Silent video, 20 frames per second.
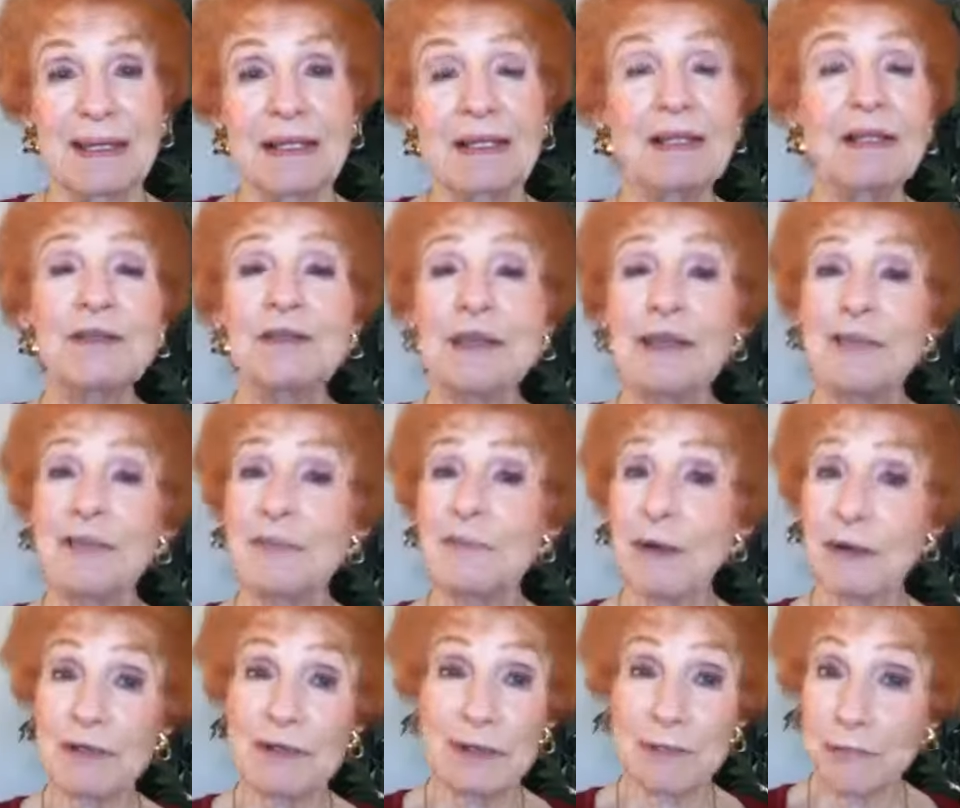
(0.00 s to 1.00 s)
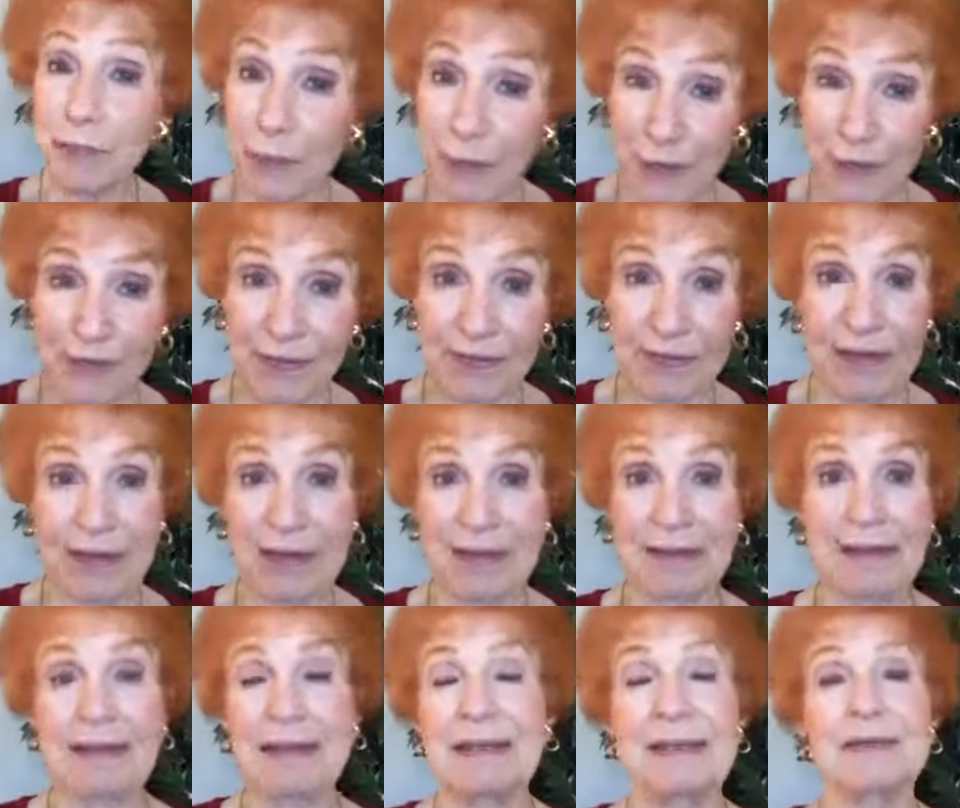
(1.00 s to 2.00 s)
Clearly, the most important
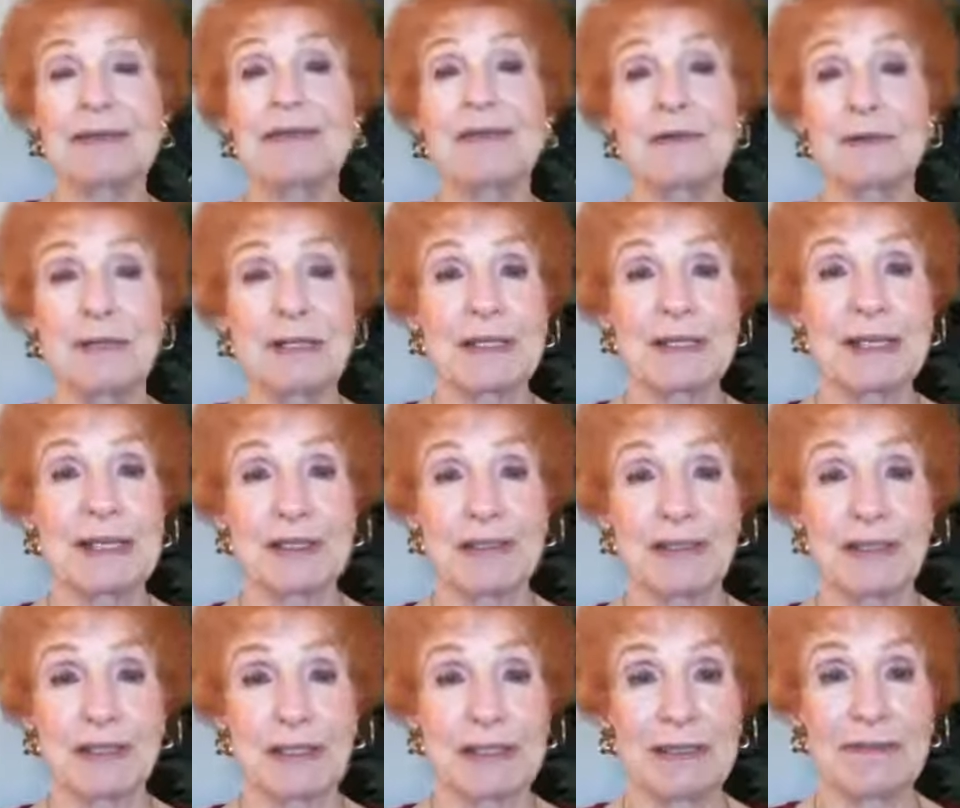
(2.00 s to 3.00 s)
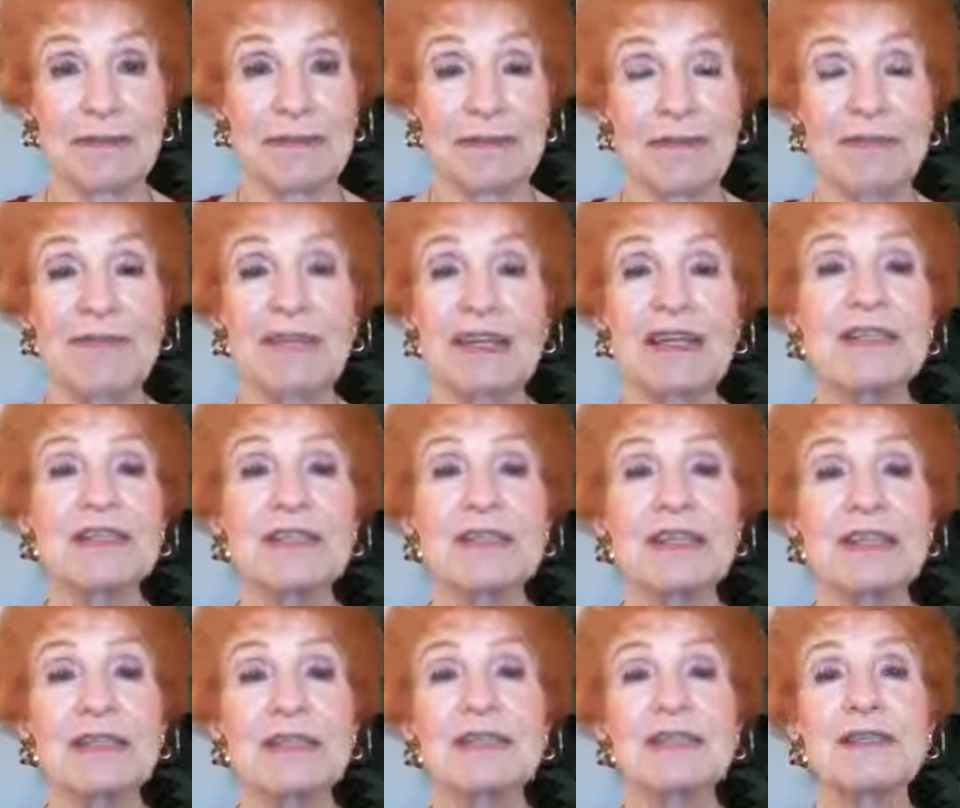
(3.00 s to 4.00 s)
thing is your intention. This
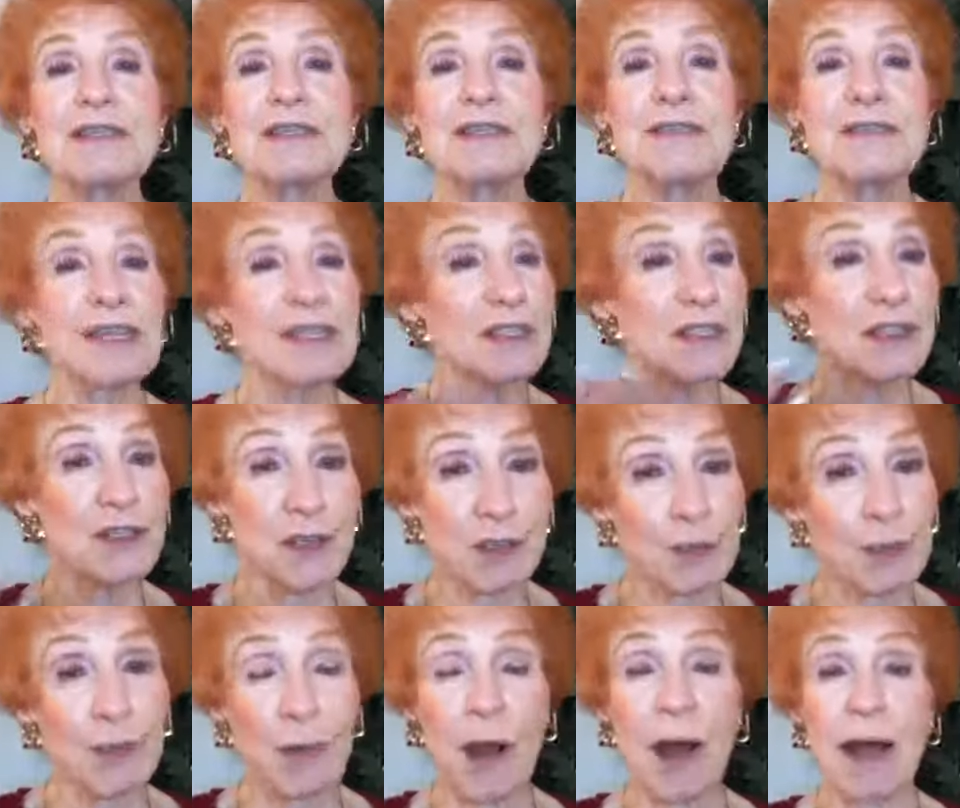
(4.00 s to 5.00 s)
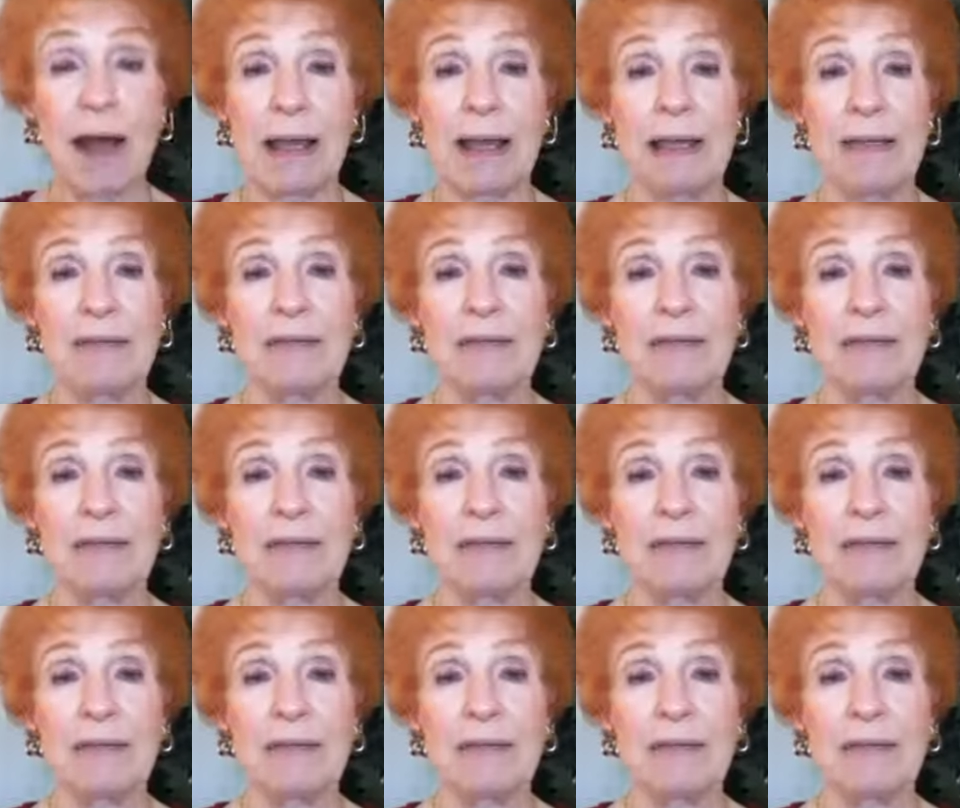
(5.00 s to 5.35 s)
is your why.